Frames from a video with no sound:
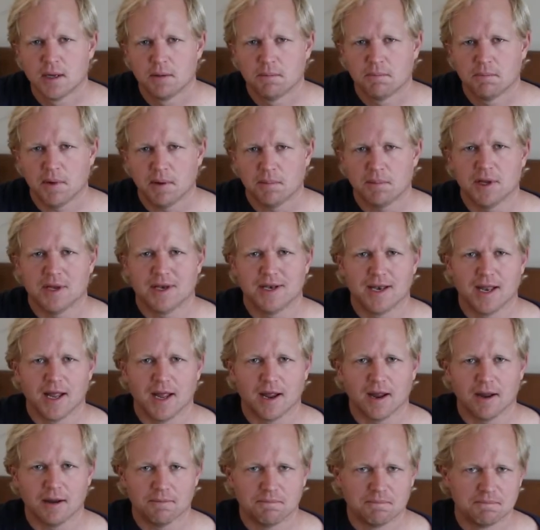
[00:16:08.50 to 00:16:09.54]
maybe a
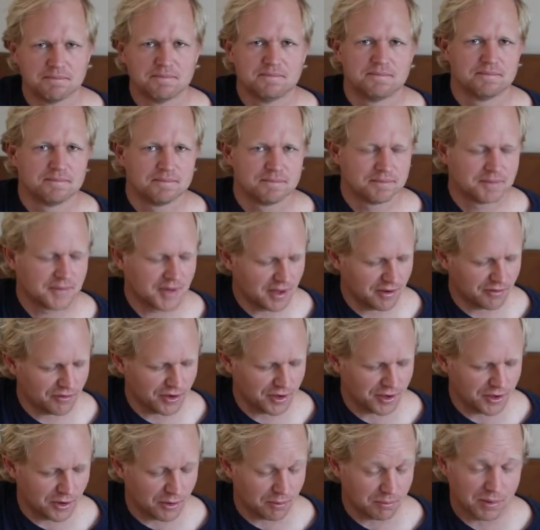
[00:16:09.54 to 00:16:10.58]
day if you
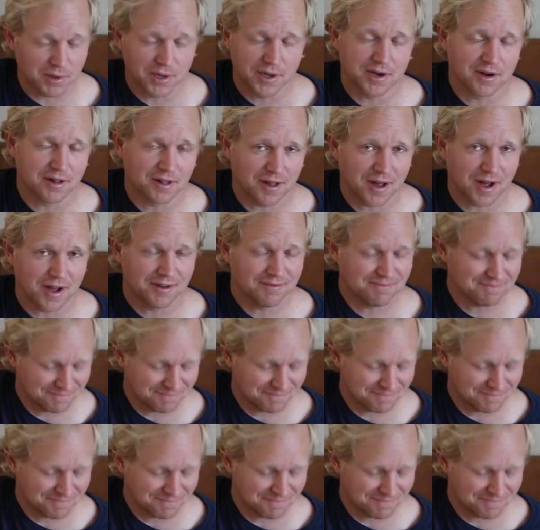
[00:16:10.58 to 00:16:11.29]
don't play it a lot.